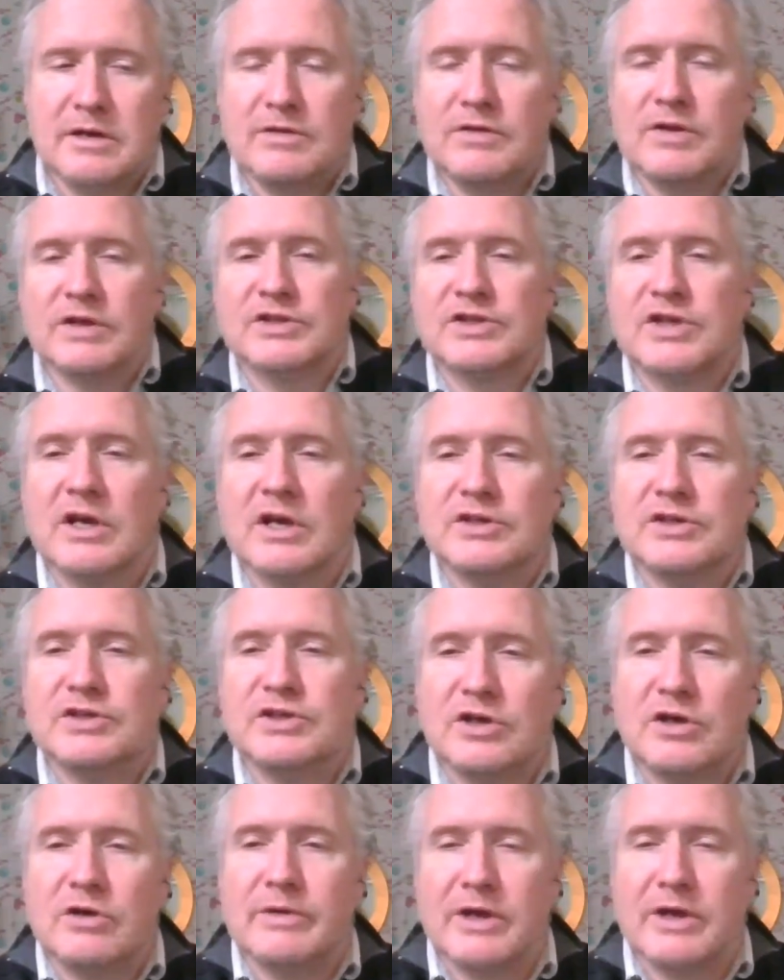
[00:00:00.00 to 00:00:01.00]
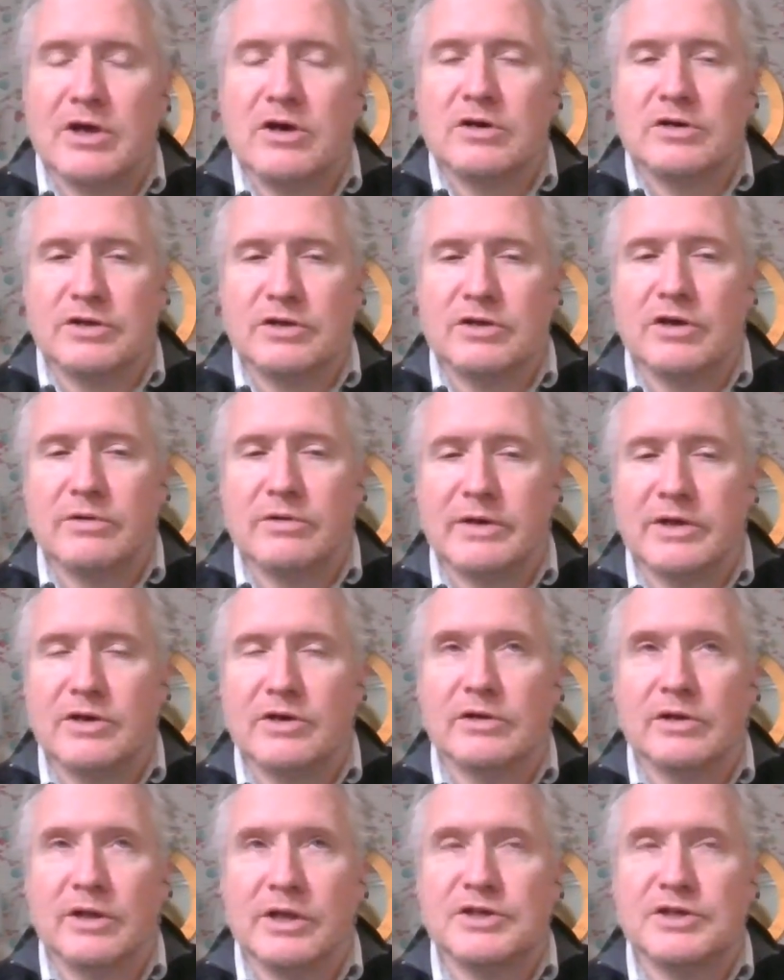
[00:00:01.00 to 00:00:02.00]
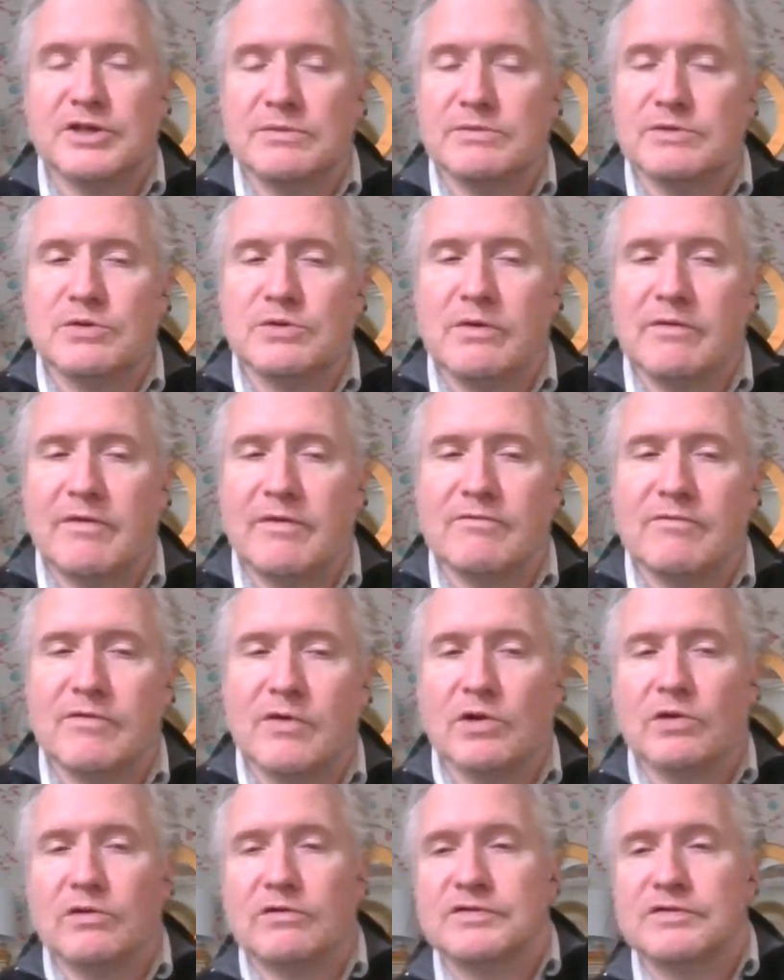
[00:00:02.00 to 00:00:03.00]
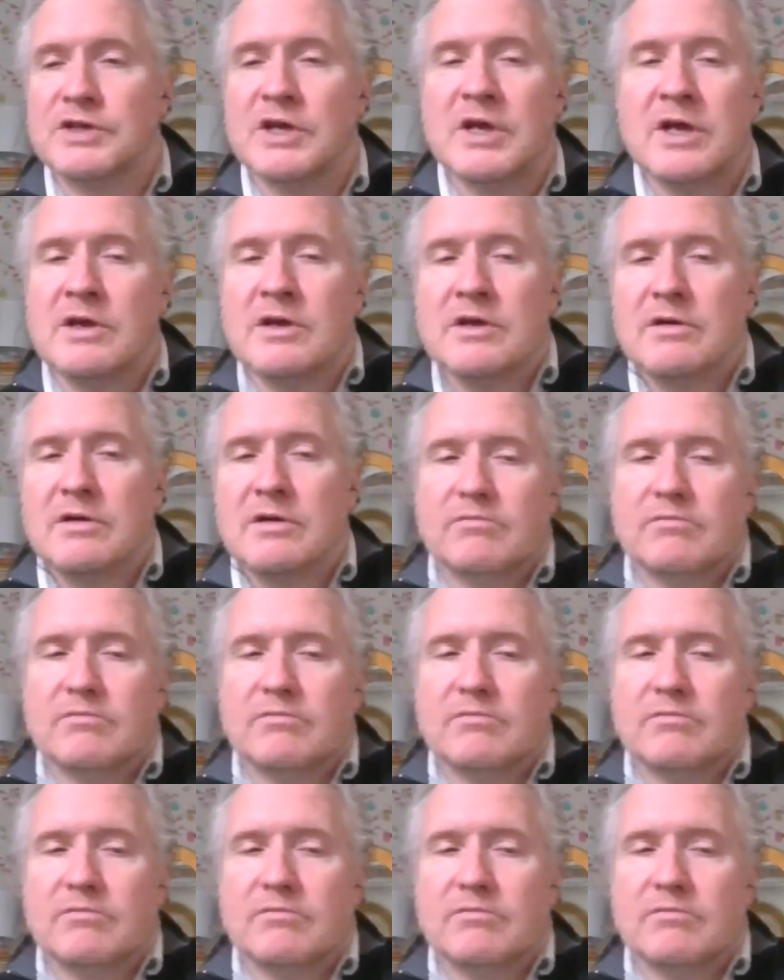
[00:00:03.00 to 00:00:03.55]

And in this case, going hard and going early seems to have involved